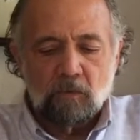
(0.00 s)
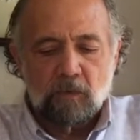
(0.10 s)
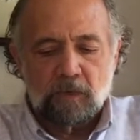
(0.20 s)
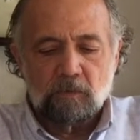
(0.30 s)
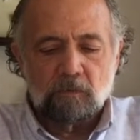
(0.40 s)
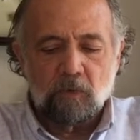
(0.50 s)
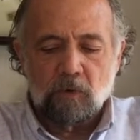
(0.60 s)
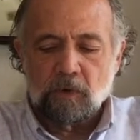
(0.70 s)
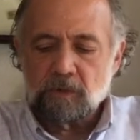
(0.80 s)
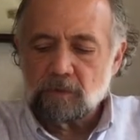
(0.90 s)
We will
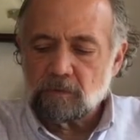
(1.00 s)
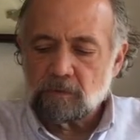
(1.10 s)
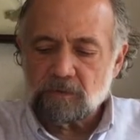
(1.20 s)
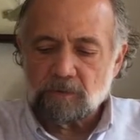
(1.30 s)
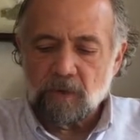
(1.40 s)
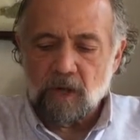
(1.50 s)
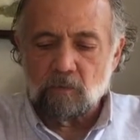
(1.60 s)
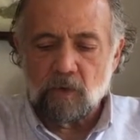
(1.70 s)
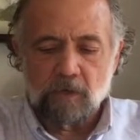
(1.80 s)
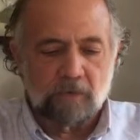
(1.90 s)
pour some hot
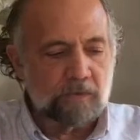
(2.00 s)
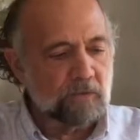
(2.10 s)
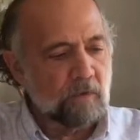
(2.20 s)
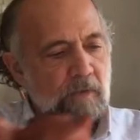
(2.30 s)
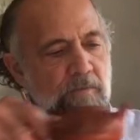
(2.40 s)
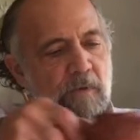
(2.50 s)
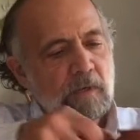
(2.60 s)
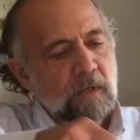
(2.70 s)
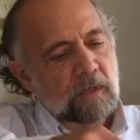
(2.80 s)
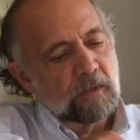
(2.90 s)
water into our
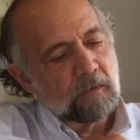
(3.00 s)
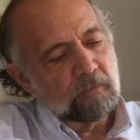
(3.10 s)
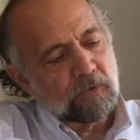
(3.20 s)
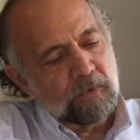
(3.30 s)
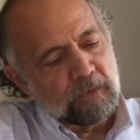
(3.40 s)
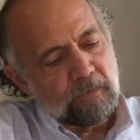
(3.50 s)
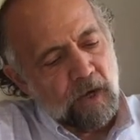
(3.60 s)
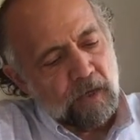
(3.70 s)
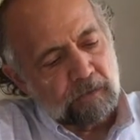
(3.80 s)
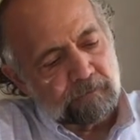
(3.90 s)
brewing
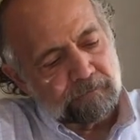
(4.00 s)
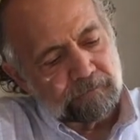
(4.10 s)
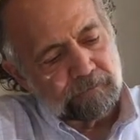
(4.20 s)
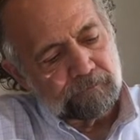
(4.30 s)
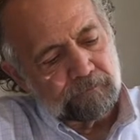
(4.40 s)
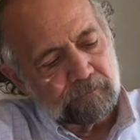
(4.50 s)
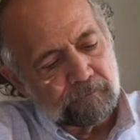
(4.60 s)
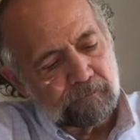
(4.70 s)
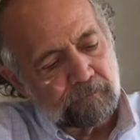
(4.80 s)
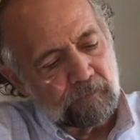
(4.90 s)
pot.
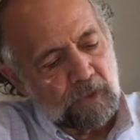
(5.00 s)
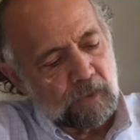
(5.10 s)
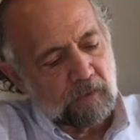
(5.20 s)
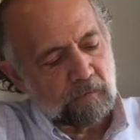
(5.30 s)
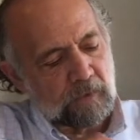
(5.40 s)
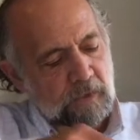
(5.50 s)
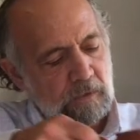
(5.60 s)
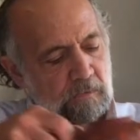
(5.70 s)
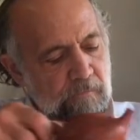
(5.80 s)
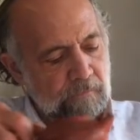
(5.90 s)
There we go.
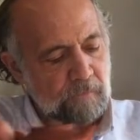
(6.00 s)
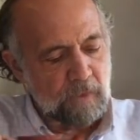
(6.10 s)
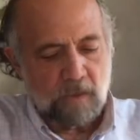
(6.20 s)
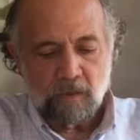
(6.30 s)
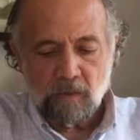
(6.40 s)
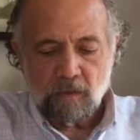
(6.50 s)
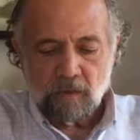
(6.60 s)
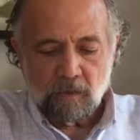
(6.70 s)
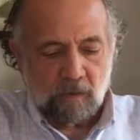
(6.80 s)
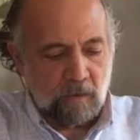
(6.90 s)

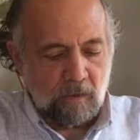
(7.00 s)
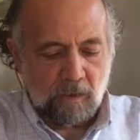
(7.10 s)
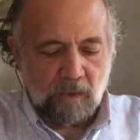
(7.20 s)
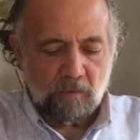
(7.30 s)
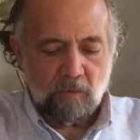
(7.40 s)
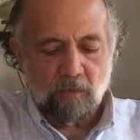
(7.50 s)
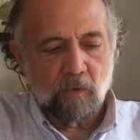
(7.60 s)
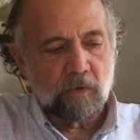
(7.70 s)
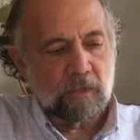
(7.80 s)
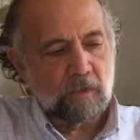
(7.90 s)
And we'll
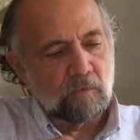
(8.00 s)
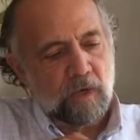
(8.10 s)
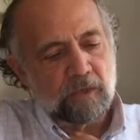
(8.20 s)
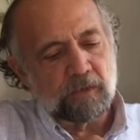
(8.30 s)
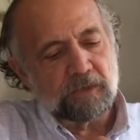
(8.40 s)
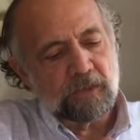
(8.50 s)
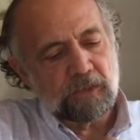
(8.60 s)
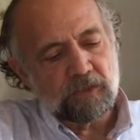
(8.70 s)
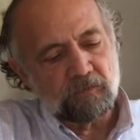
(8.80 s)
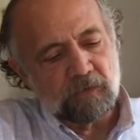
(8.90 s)
pour a little water into
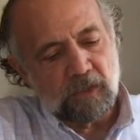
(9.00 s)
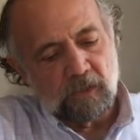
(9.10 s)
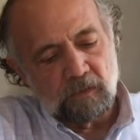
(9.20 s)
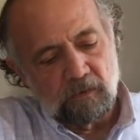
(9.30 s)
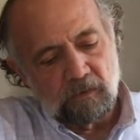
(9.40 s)
each of the